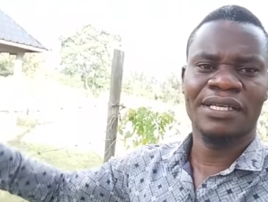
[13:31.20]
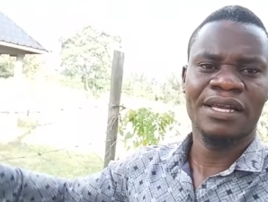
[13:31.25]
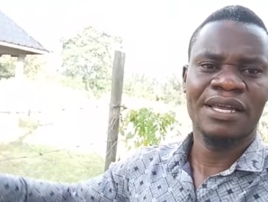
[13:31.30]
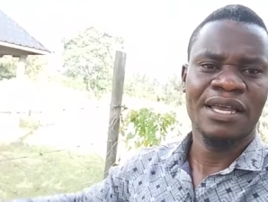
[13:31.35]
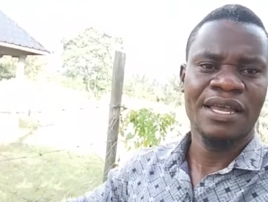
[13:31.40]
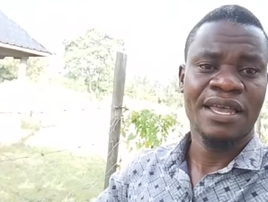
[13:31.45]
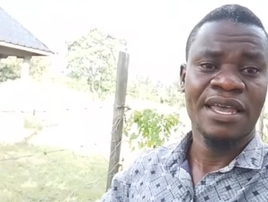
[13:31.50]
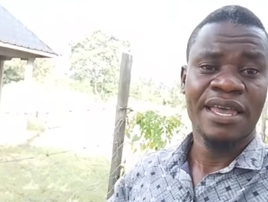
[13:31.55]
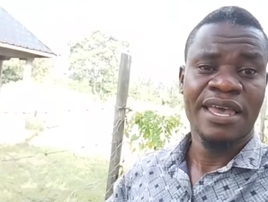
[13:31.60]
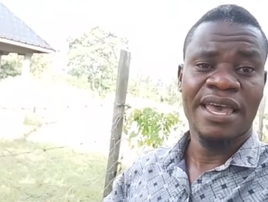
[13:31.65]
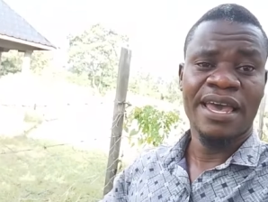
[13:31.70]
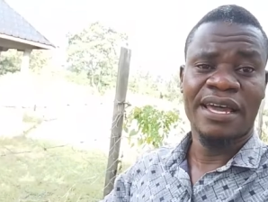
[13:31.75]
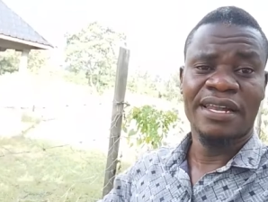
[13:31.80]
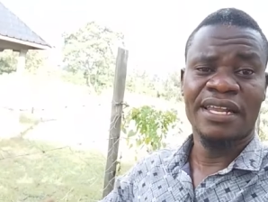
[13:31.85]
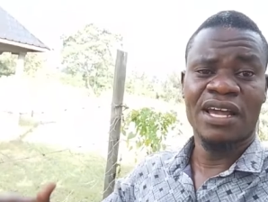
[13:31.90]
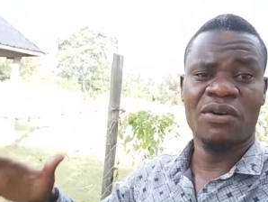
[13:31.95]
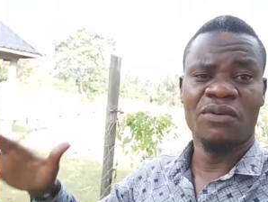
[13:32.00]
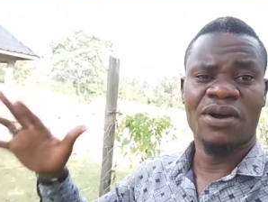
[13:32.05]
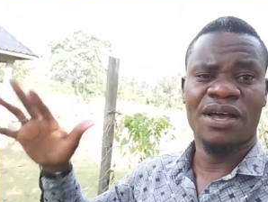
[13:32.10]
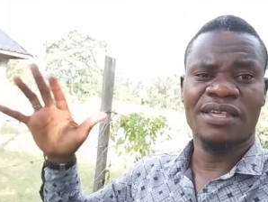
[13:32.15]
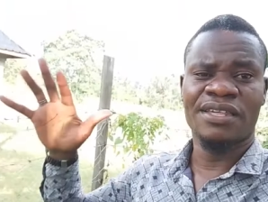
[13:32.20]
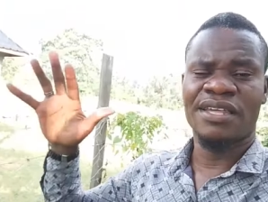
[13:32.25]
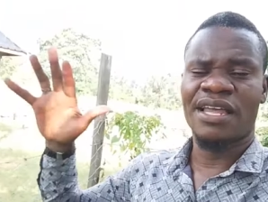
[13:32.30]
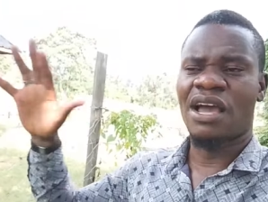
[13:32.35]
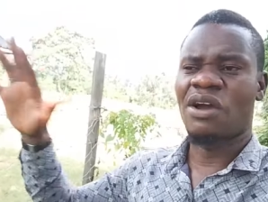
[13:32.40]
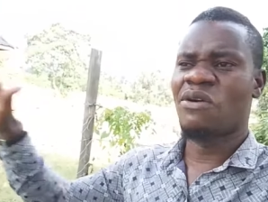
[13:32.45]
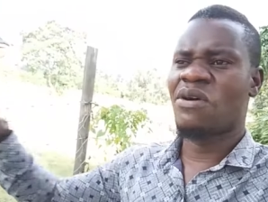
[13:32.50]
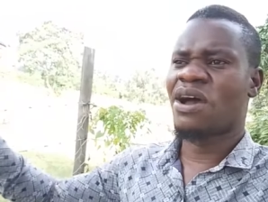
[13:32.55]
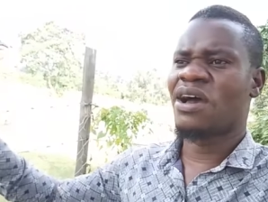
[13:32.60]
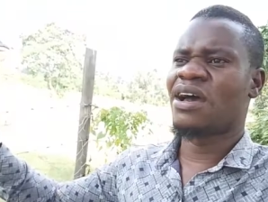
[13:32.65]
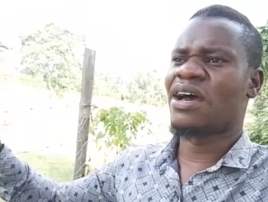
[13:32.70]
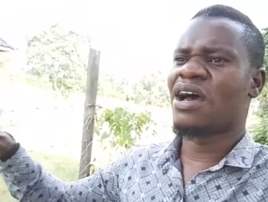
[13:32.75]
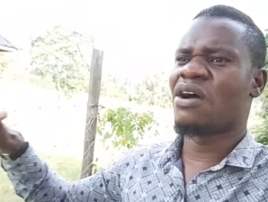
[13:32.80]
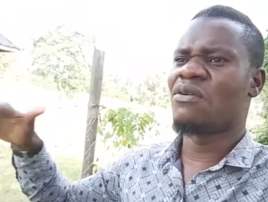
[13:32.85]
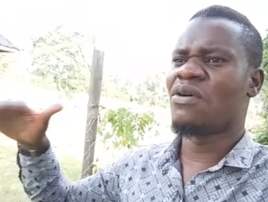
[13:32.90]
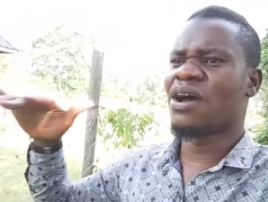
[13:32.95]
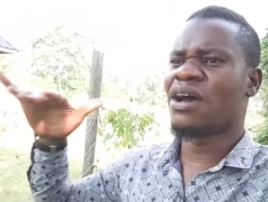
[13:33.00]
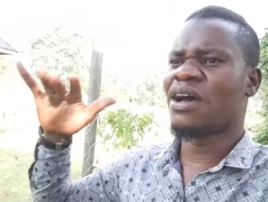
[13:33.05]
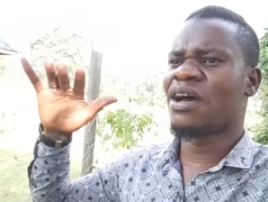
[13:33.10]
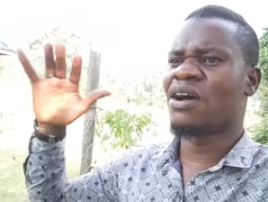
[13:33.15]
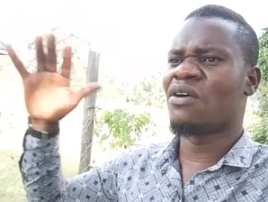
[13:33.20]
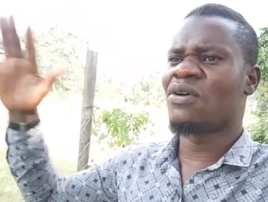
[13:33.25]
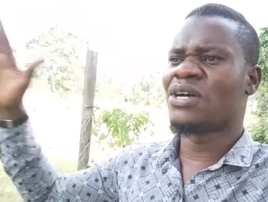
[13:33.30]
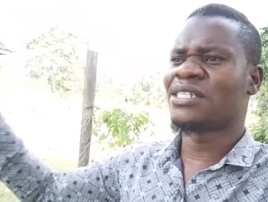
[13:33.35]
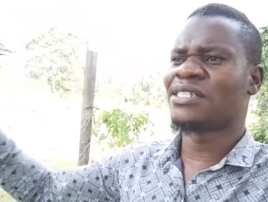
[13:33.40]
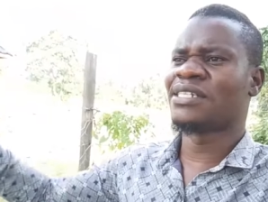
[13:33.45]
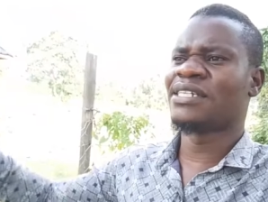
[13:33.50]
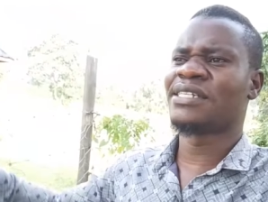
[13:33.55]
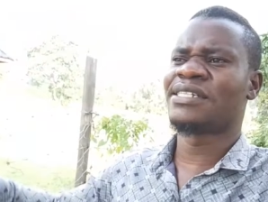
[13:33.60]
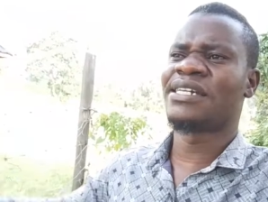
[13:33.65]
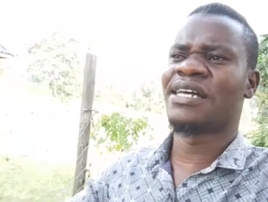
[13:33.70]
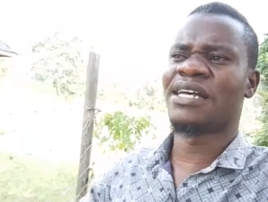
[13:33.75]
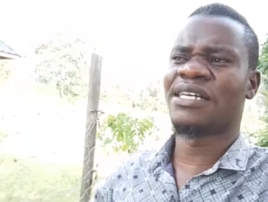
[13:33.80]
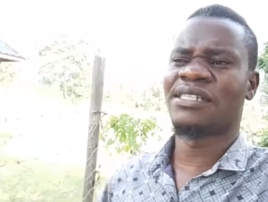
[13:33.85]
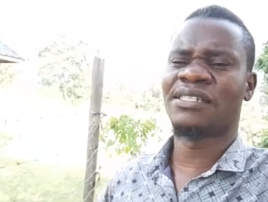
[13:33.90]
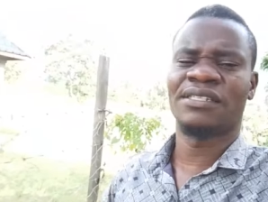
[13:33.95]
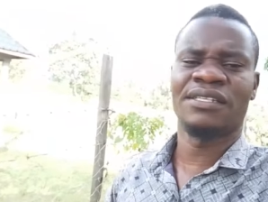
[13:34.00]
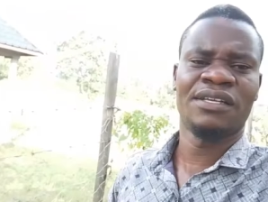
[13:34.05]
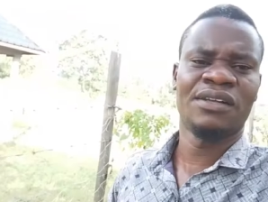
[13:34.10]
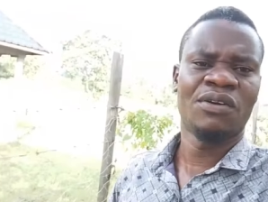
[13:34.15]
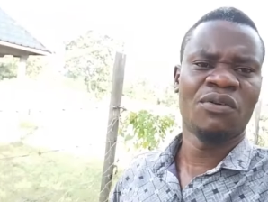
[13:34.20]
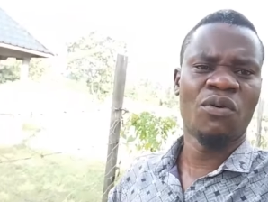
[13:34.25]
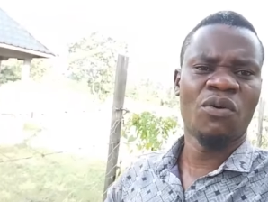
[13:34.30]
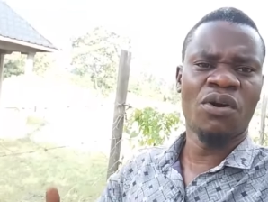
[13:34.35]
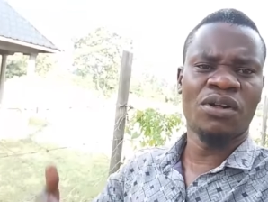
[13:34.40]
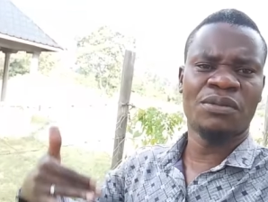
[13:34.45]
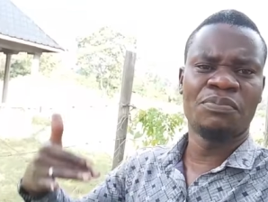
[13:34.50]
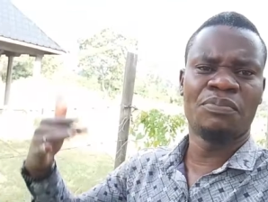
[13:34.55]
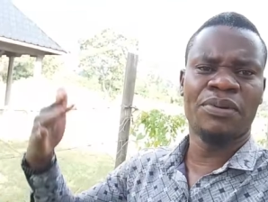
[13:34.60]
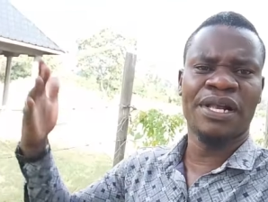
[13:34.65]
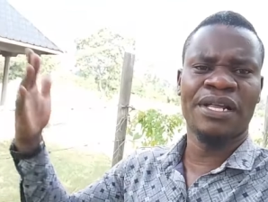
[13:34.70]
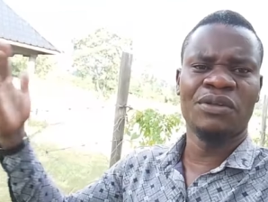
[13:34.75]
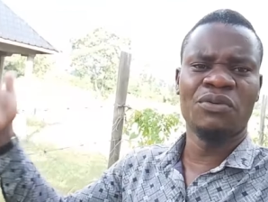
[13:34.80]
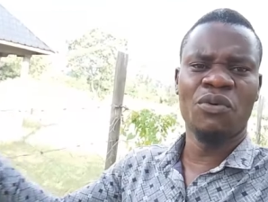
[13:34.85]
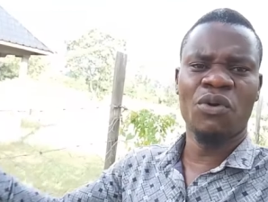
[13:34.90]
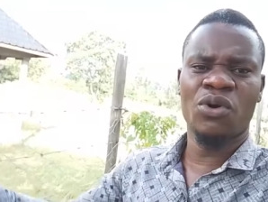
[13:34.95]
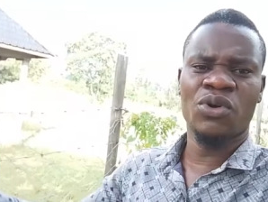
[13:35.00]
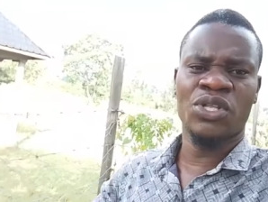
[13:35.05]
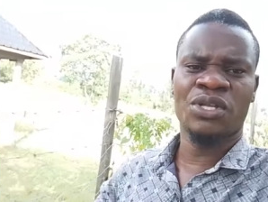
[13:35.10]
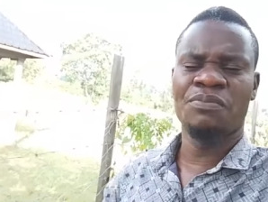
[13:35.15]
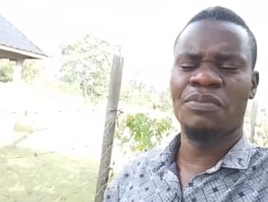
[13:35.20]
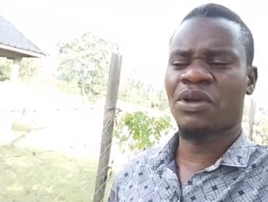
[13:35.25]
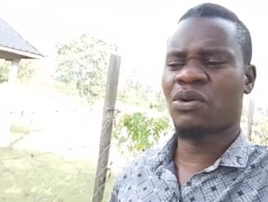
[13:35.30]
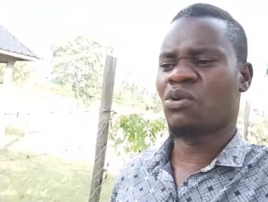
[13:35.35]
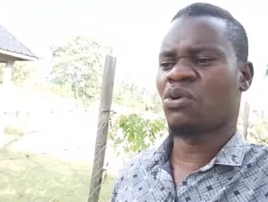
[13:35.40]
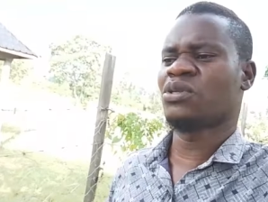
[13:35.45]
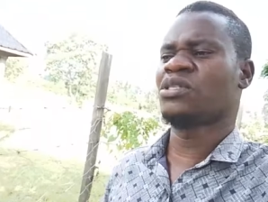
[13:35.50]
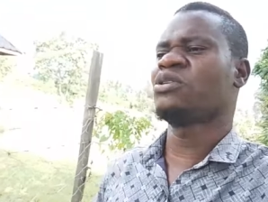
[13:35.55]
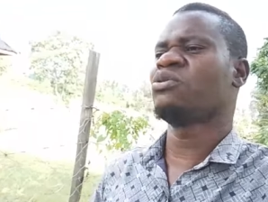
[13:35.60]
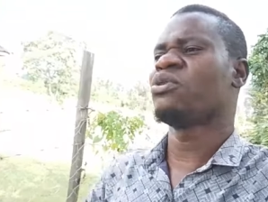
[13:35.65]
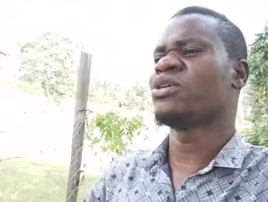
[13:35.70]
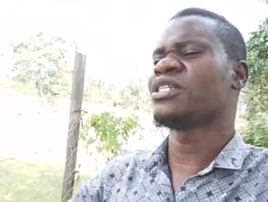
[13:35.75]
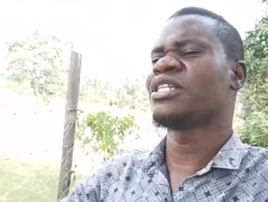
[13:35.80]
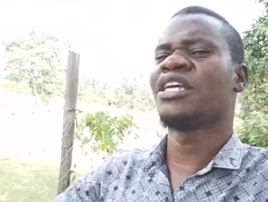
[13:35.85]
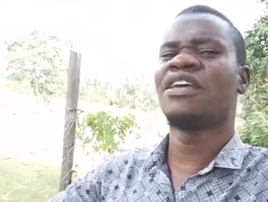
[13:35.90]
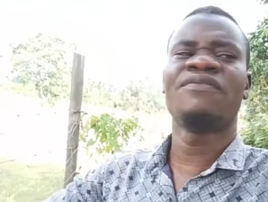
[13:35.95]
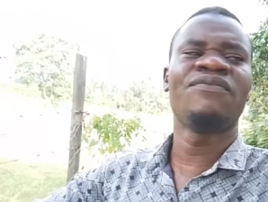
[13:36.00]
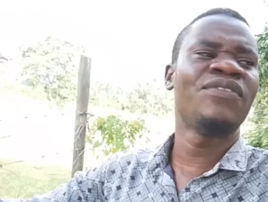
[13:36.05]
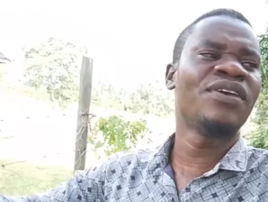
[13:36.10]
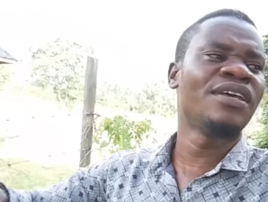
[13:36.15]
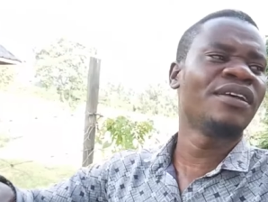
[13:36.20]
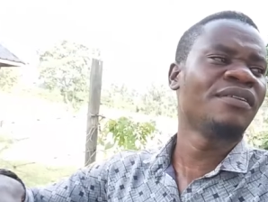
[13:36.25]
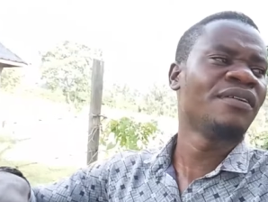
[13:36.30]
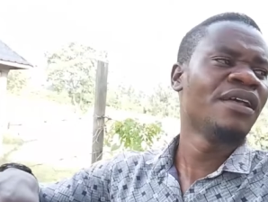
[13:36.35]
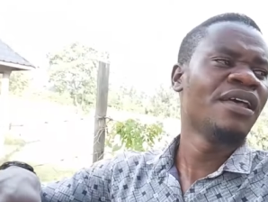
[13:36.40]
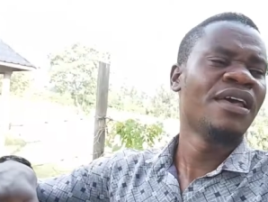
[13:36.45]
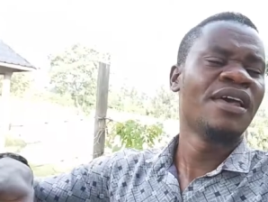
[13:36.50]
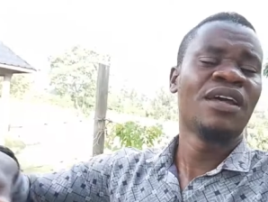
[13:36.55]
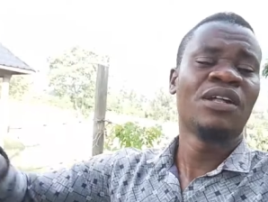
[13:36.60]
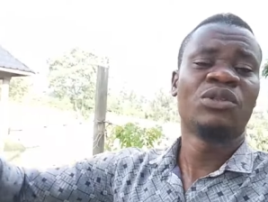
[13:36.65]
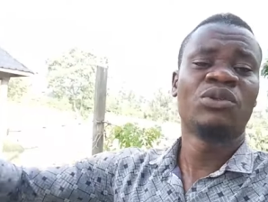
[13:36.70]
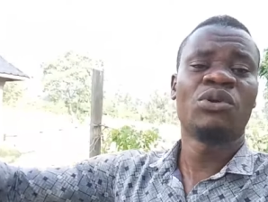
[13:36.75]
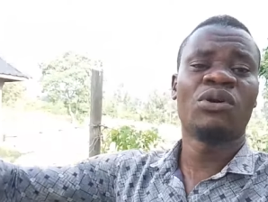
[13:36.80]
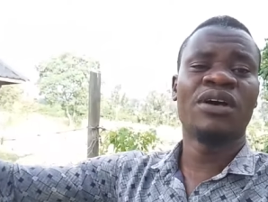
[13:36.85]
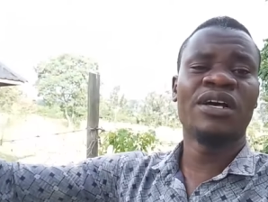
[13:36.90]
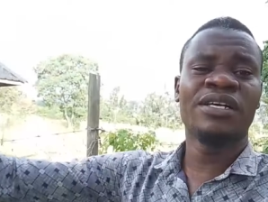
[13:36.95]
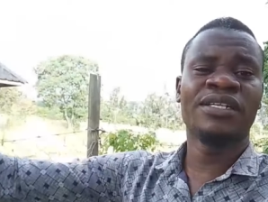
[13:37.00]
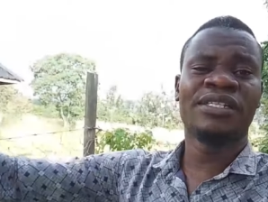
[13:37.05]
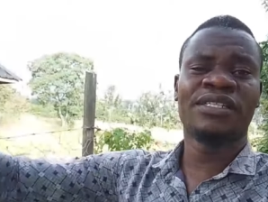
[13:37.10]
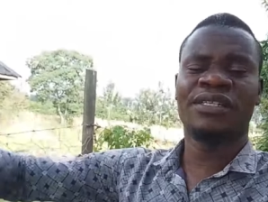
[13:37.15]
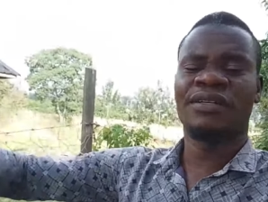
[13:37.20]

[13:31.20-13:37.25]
And our, our, our, our sisters got brainwashed because he was giving those,